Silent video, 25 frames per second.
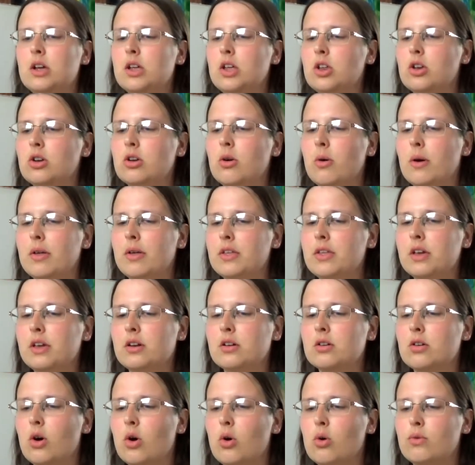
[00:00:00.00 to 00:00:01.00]
you know i
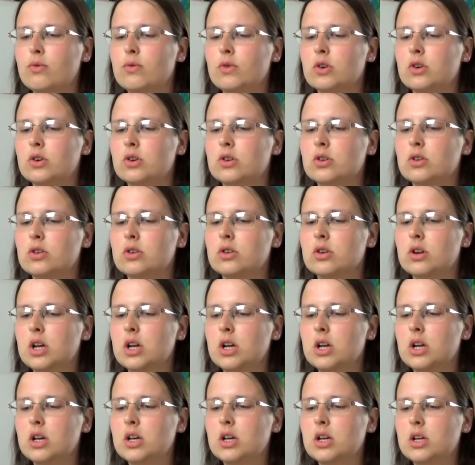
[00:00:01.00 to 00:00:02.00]
think over
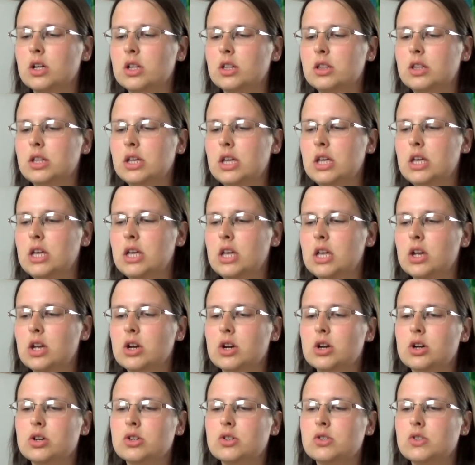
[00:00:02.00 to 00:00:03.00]
the
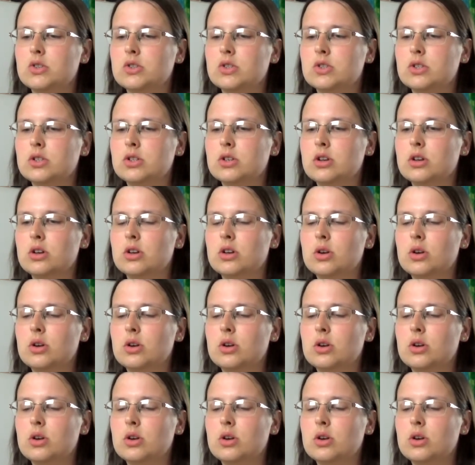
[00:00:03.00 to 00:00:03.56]
years